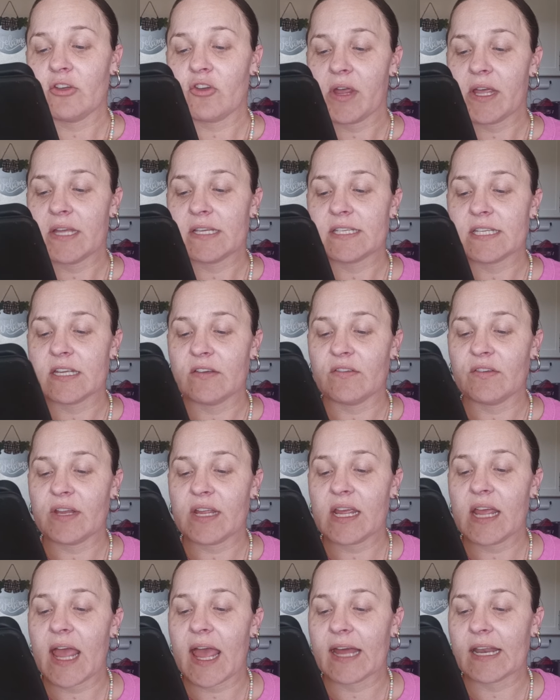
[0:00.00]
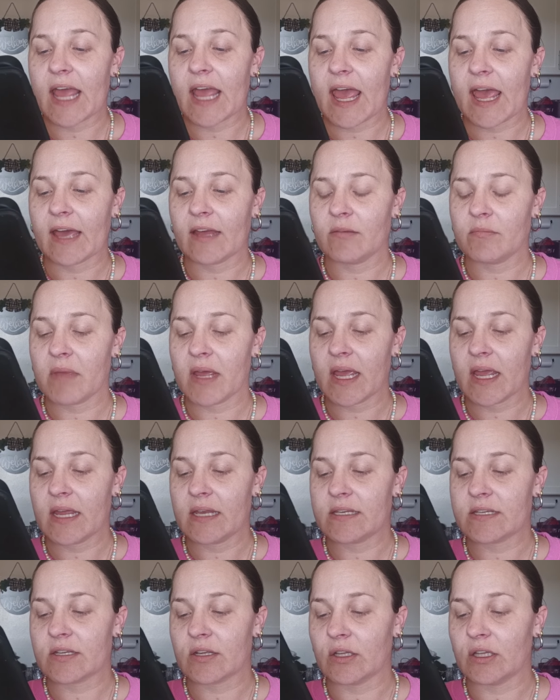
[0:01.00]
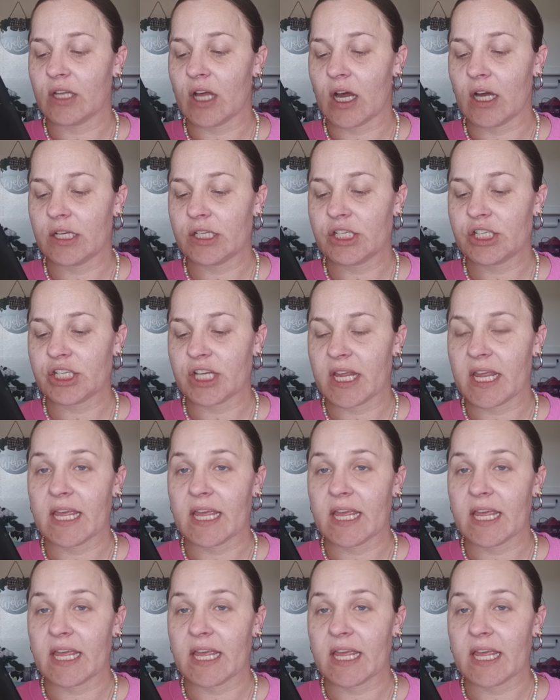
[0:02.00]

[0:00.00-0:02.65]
creativity and handmade to launch